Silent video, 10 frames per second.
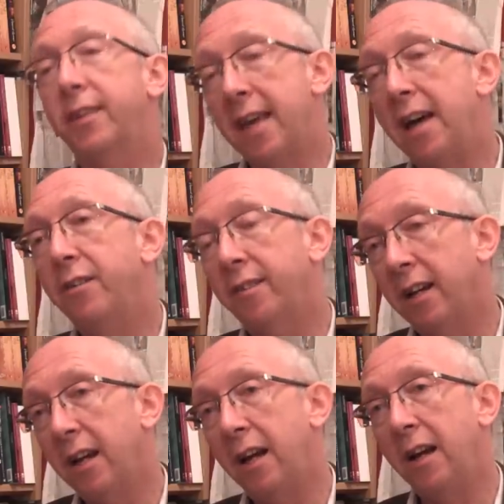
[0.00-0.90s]

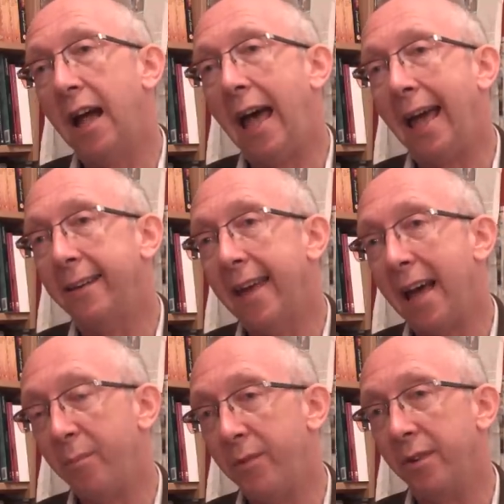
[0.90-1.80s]
councillor at
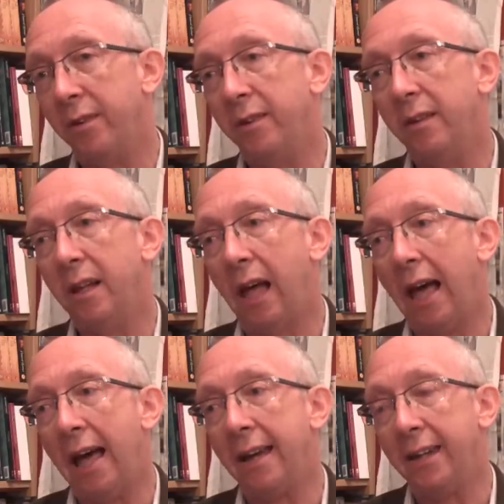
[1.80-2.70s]
Camden
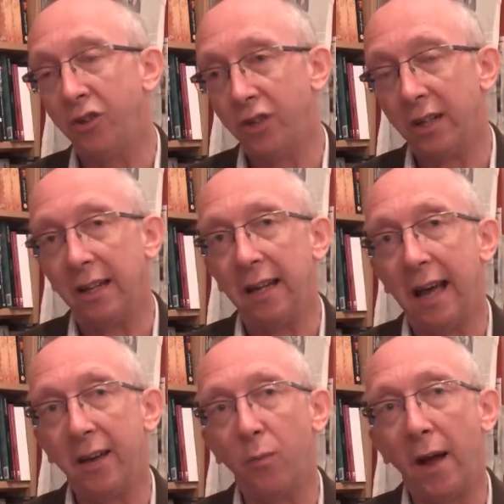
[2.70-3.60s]
uh, initially,
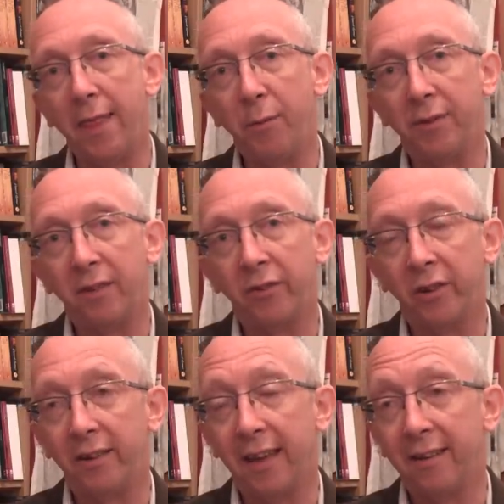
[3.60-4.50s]
and when there was
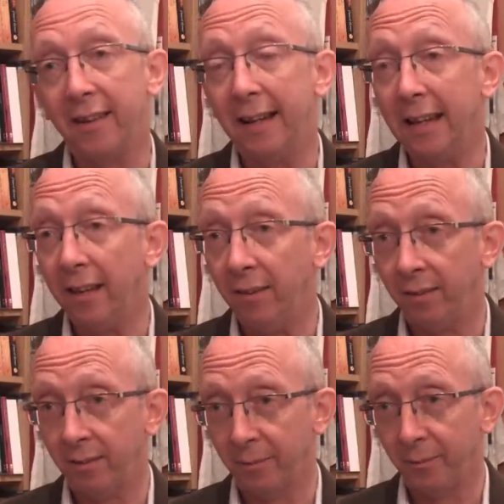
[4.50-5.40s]
difficulty getting a
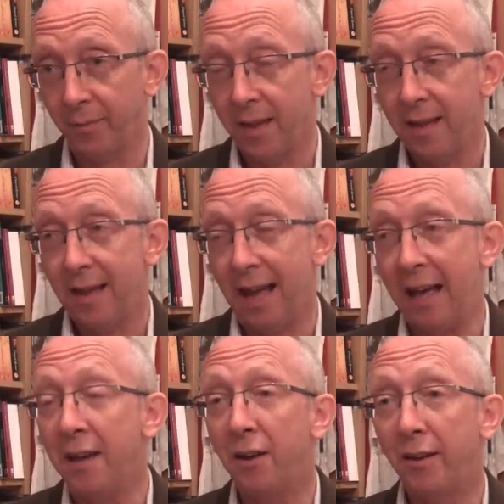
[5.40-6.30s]
lease, uh,
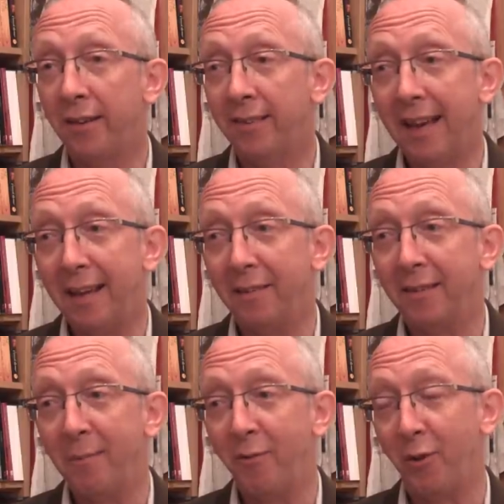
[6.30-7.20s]
and Ernest says
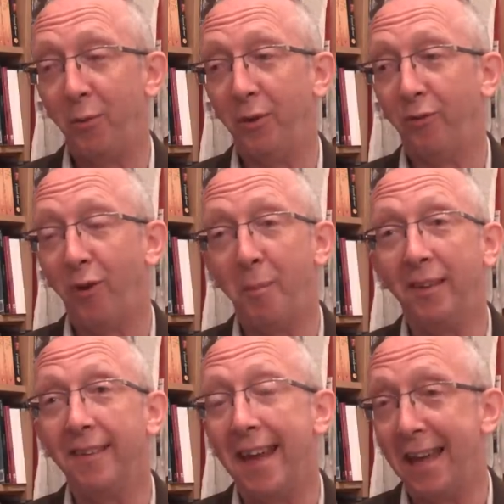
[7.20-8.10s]
some of it was from
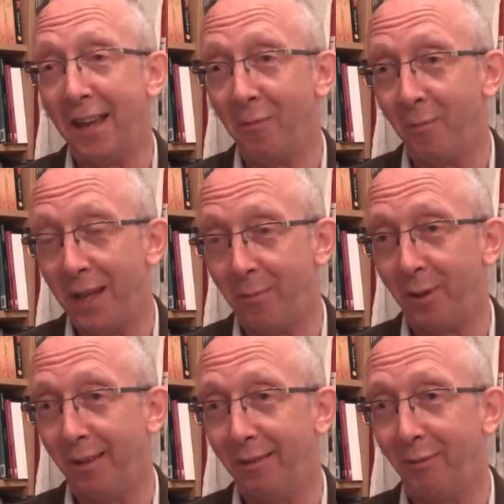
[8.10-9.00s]
his name.
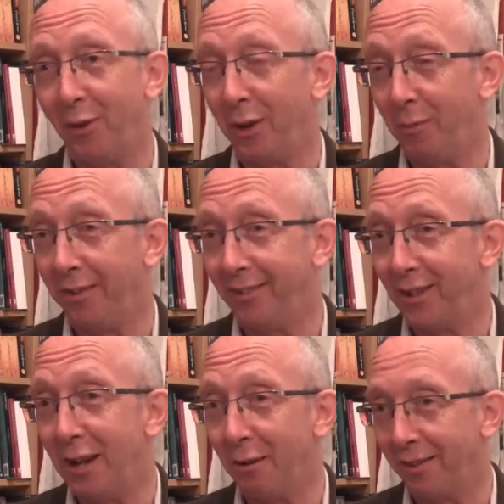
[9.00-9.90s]
People thought it was a
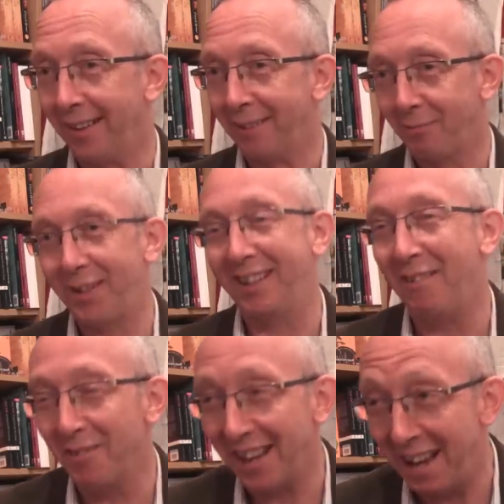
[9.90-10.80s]
joke
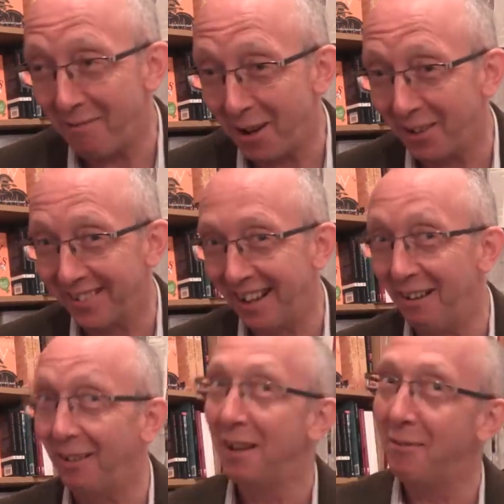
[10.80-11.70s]
that the name Ernest
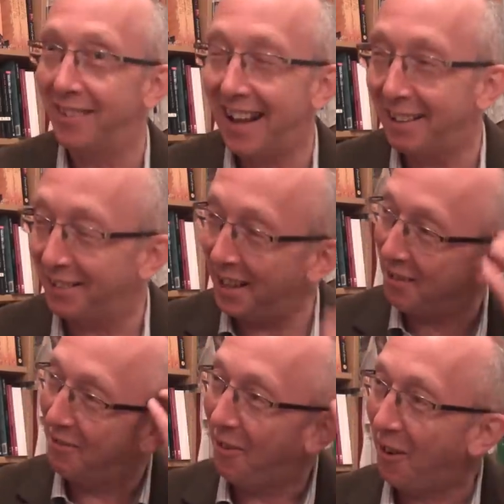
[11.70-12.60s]
Hole was asking
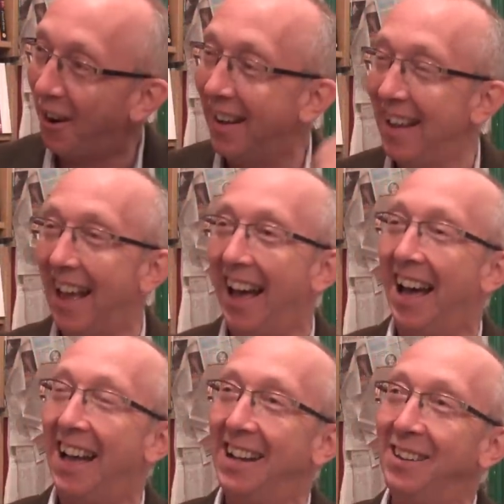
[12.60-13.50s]
for uh,
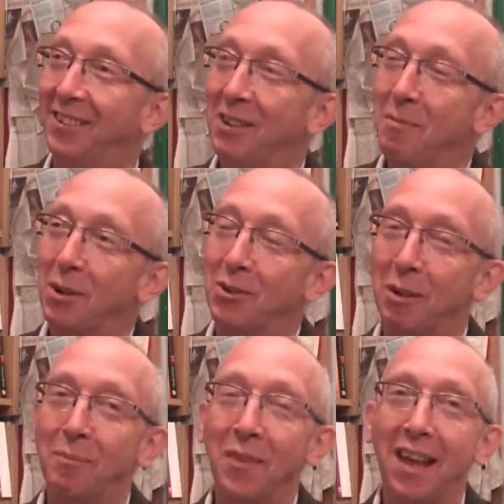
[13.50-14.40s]
a lease on a
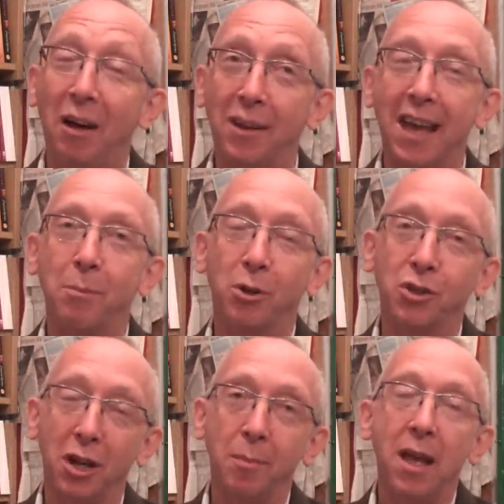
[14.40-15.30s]
bookshop, on a gay
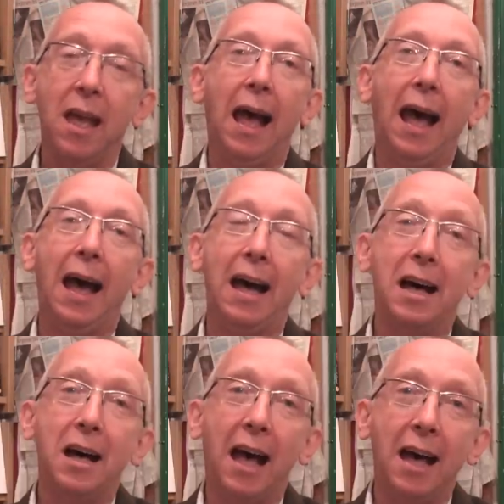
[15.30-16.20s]
bookshop.
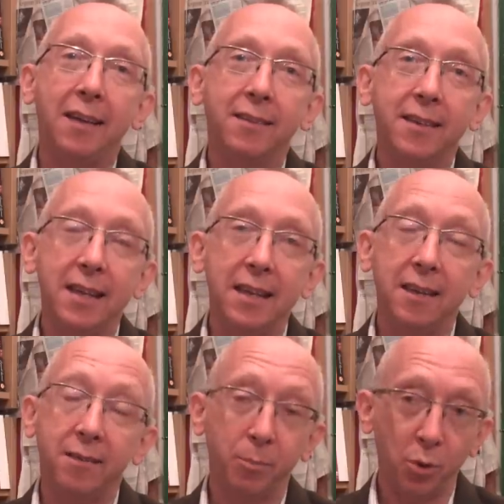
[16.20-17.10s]
Uh, and he
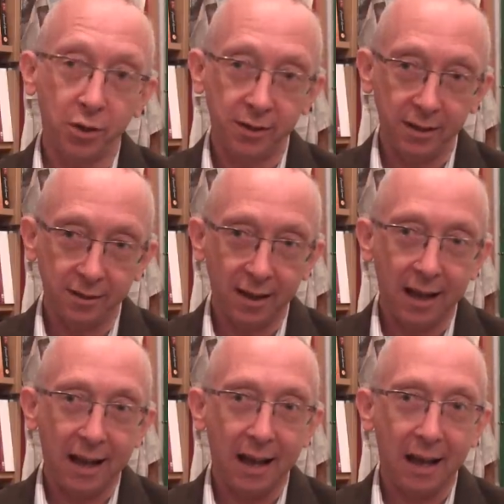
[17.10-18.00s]
supported
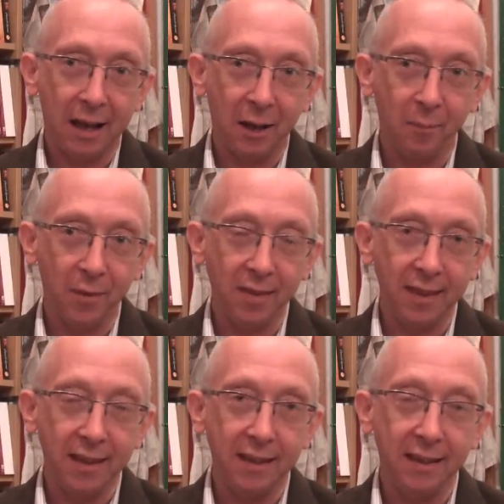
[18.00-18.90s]
um,
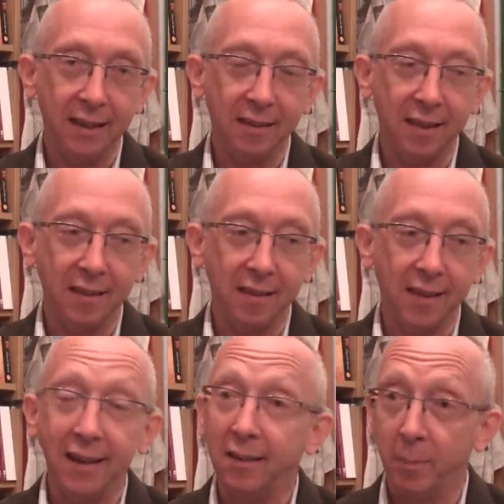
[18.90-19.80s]
the, the, the
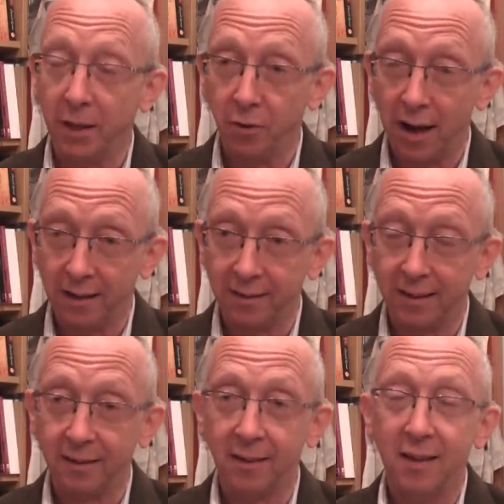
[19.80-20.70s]
lease being granted.